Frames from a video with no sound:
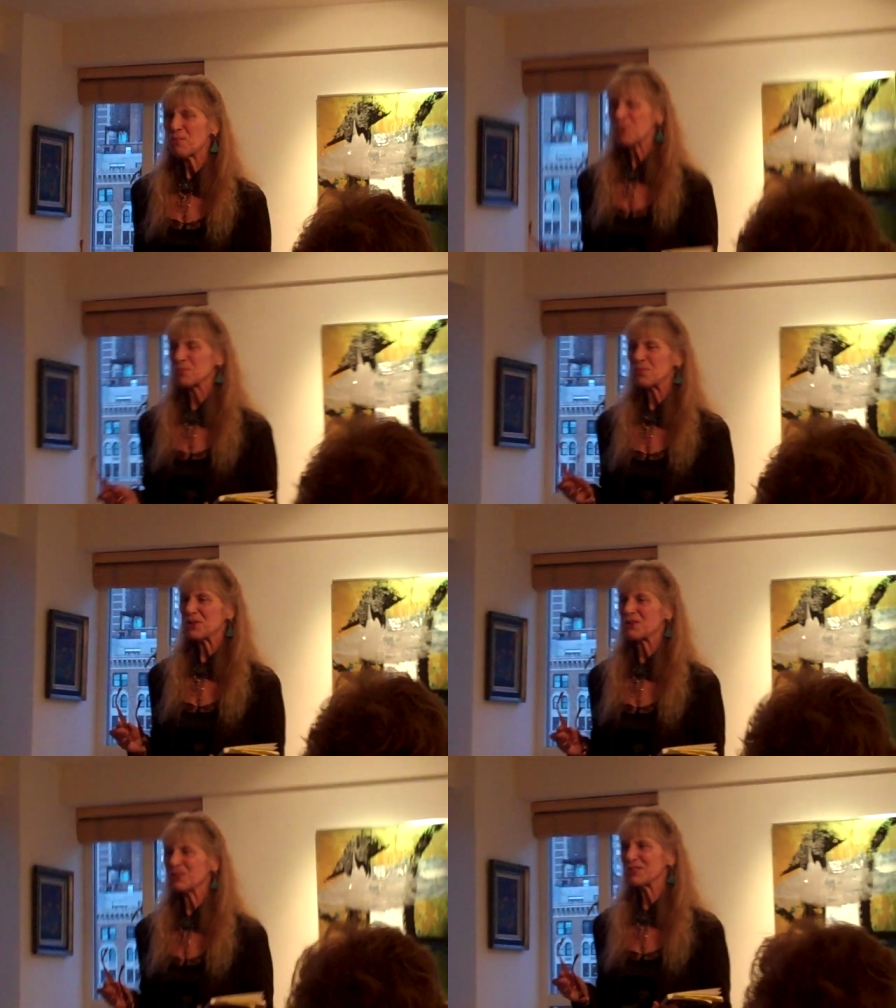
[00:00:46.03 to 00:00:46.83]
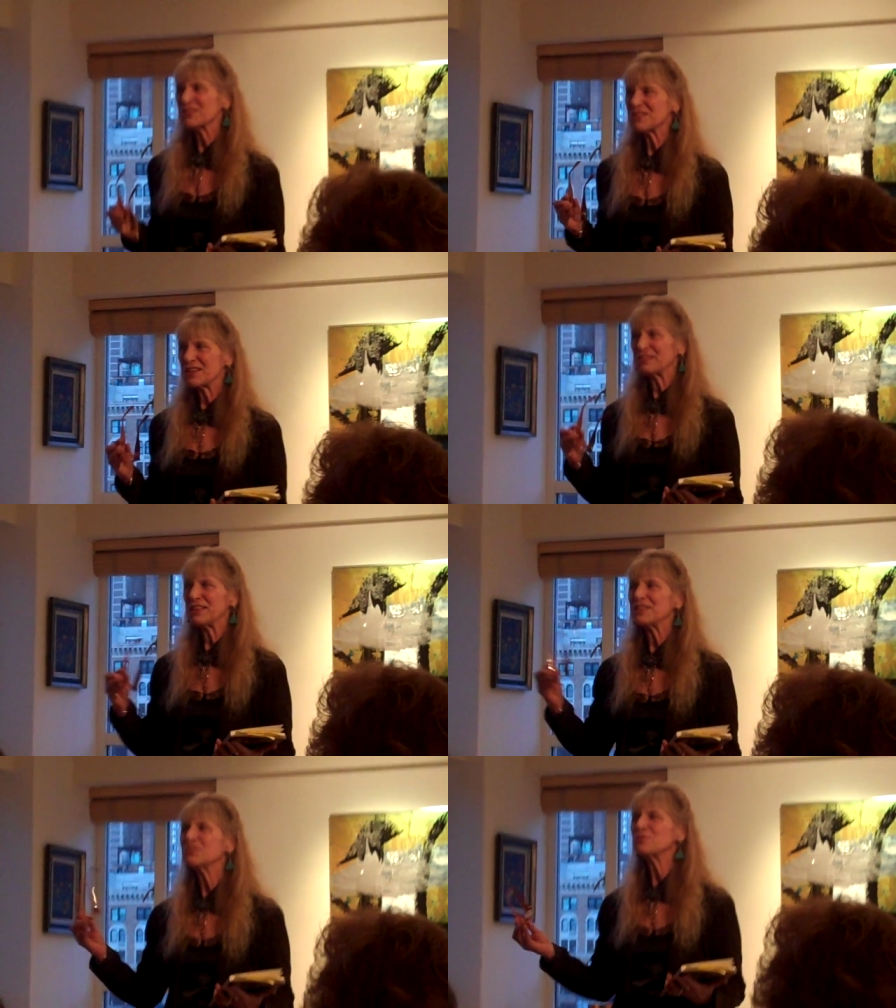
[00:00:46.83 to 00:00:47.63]
but because it
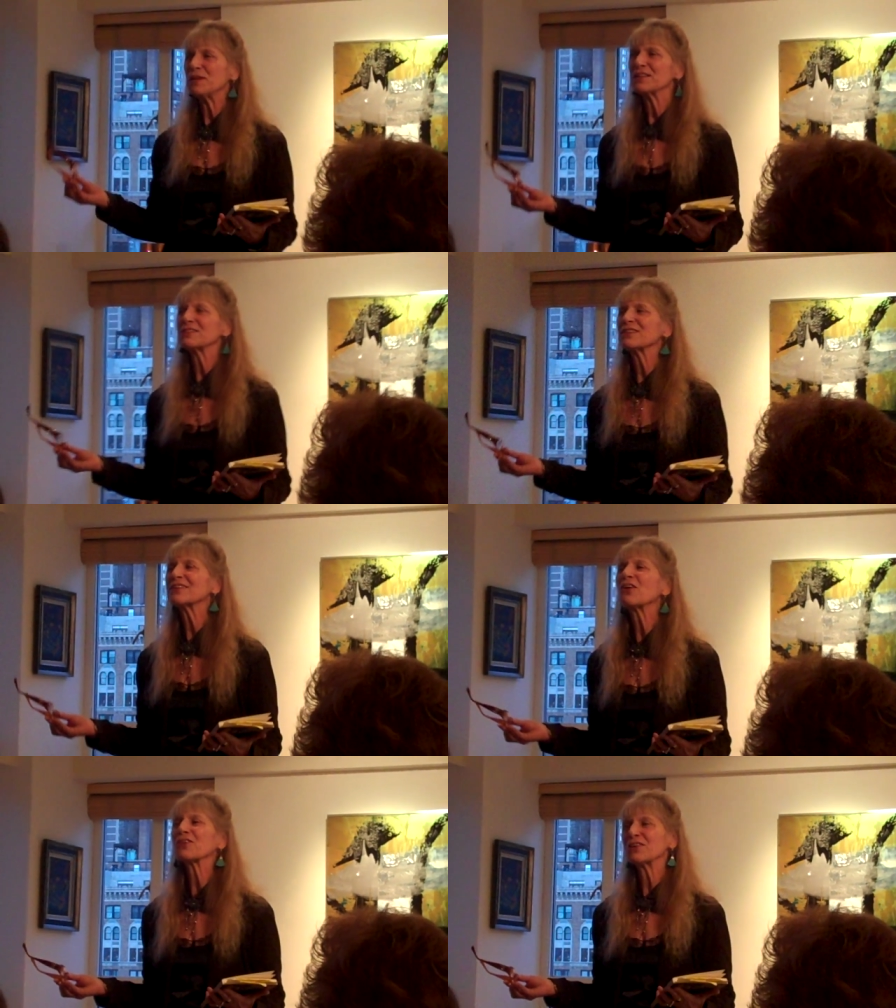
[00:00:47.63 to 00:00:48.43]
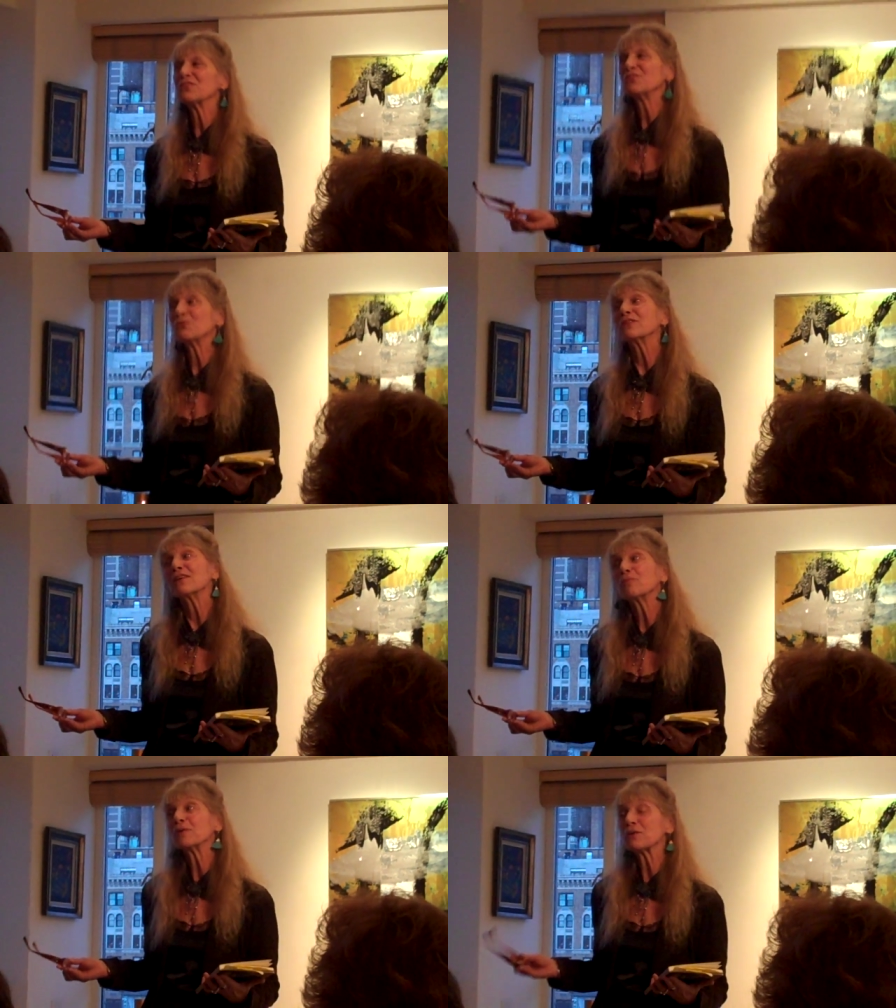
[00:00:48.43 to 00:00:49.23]
leads me into talking to you a
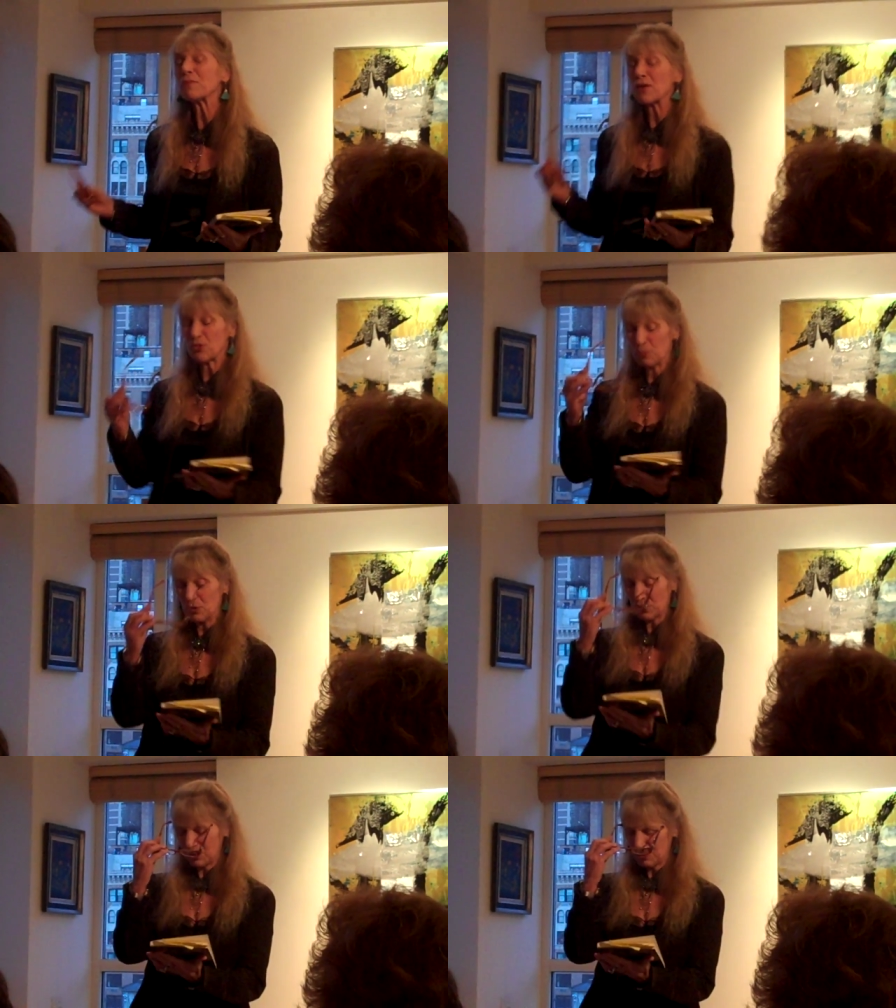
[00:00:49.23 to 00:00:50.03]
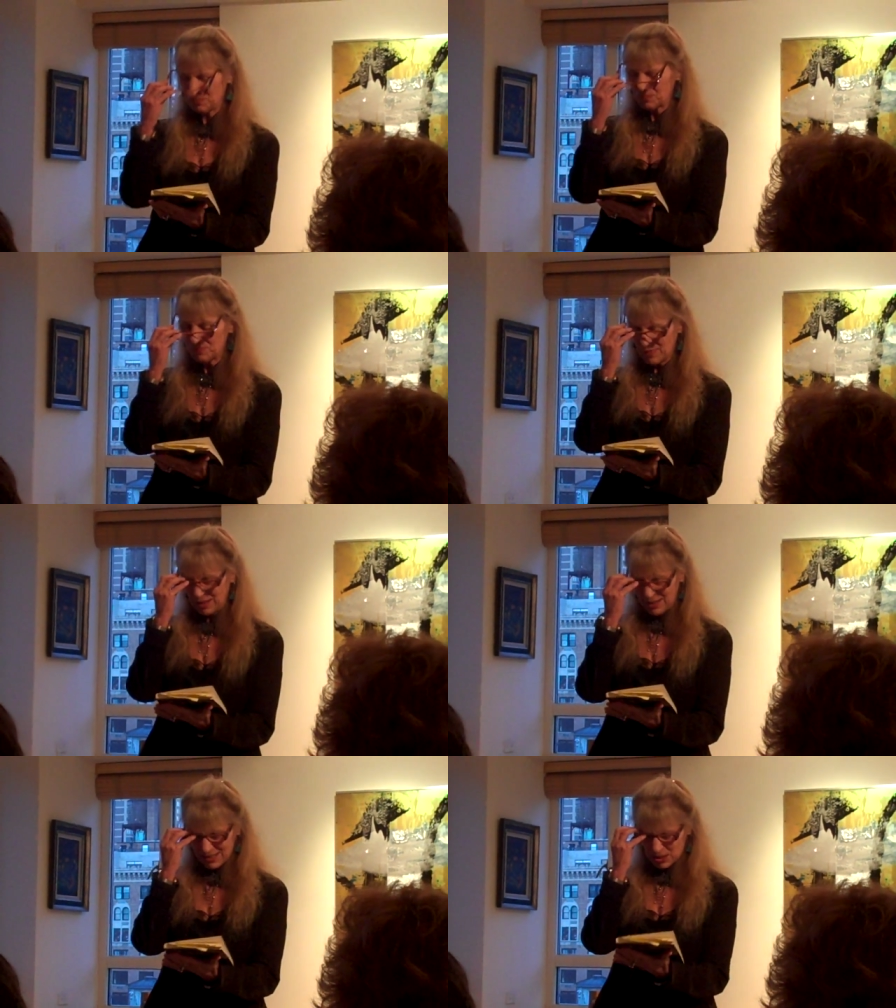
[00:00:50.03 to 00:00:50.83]
little bit about the book.
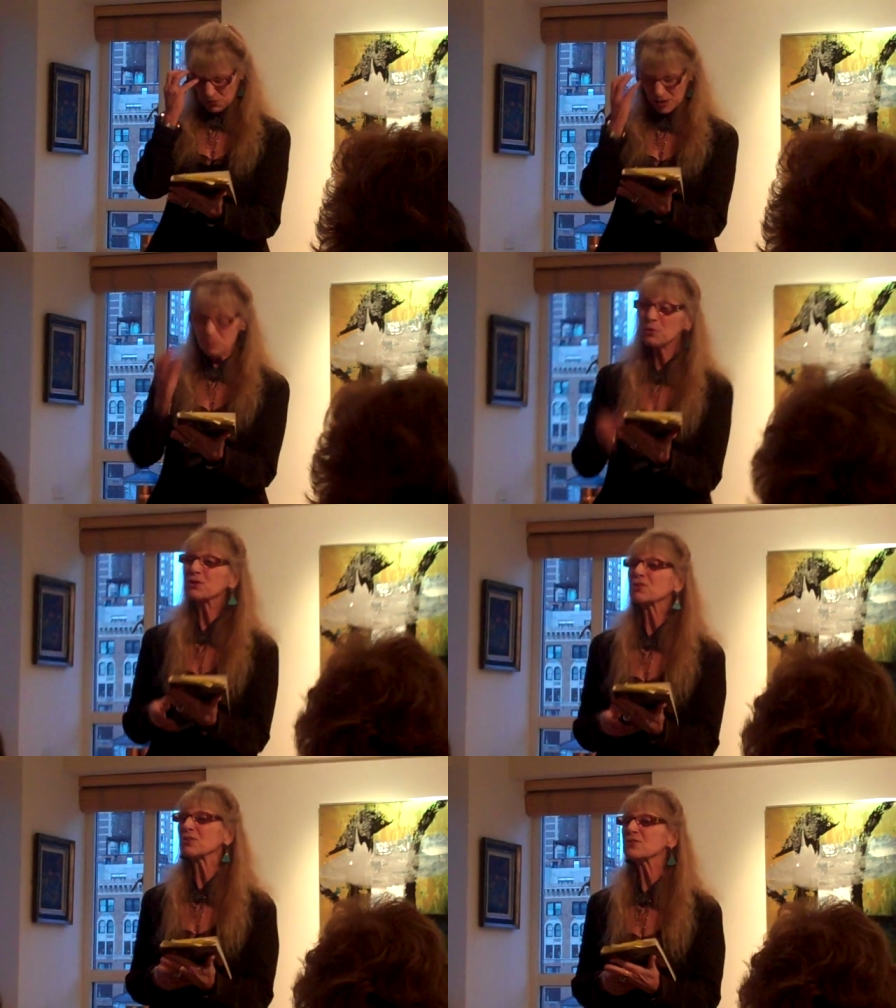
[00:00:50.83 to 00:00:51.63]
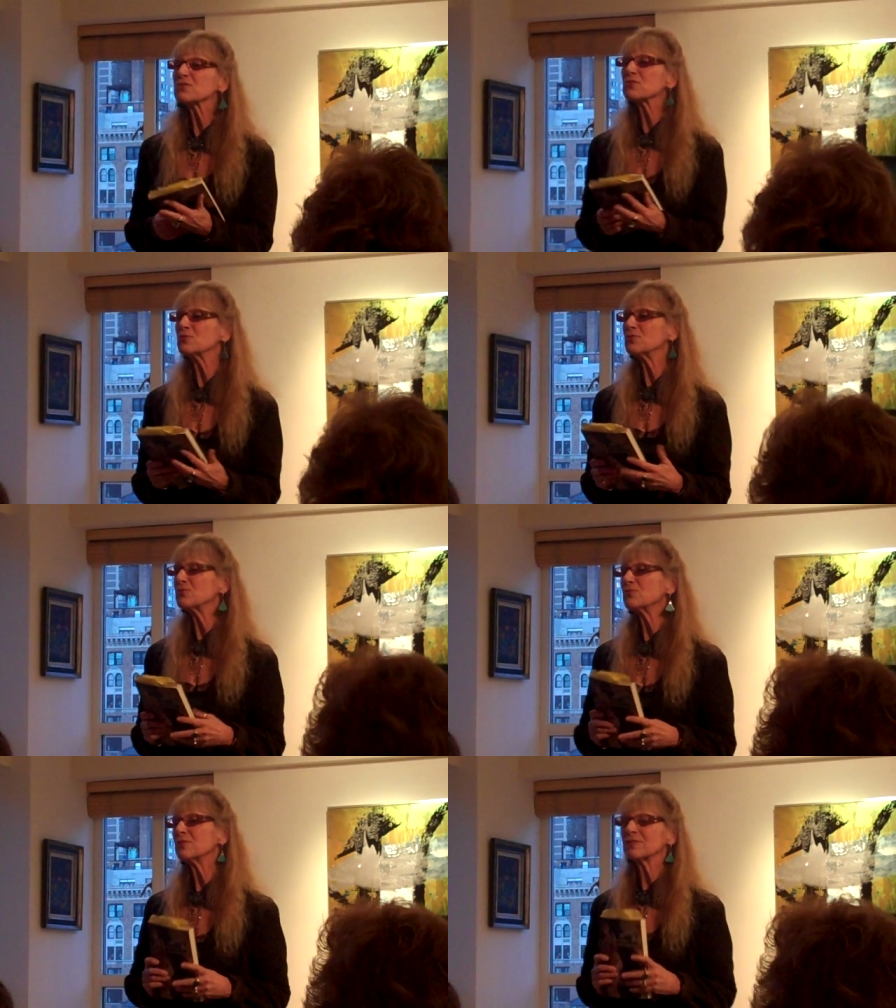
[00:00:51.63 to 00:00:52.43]
Sven Berkertz, who
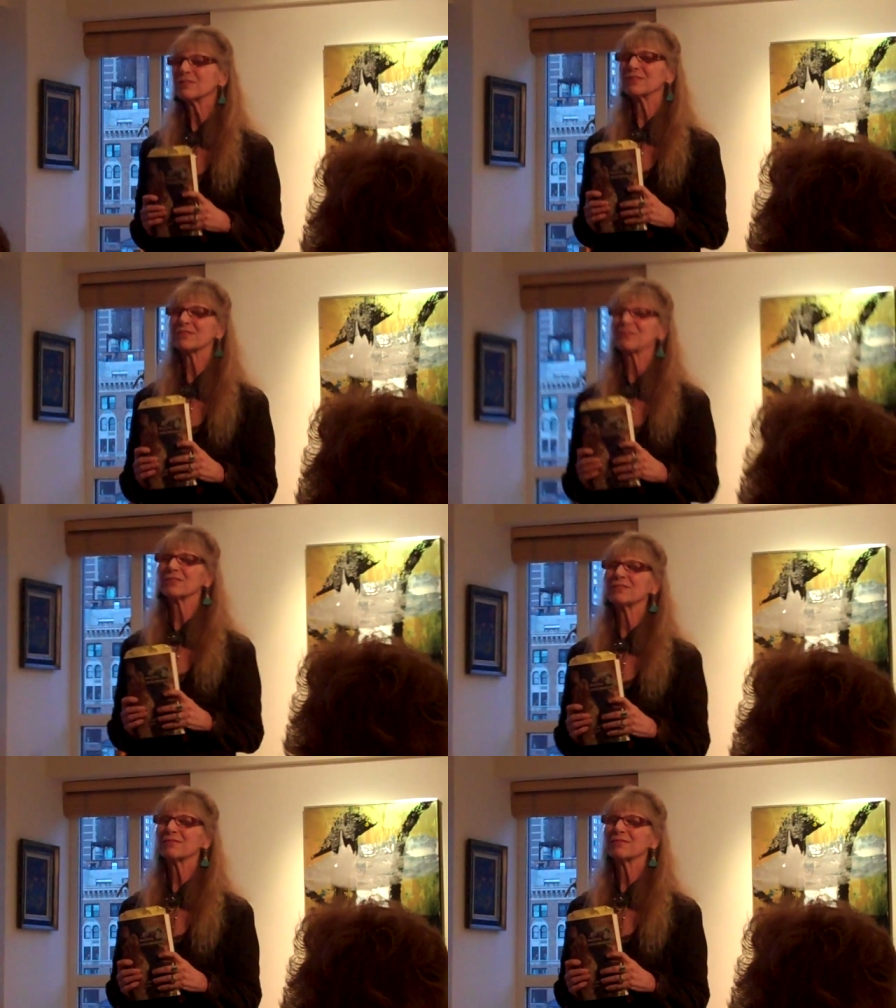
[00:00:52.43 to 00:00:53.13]
is a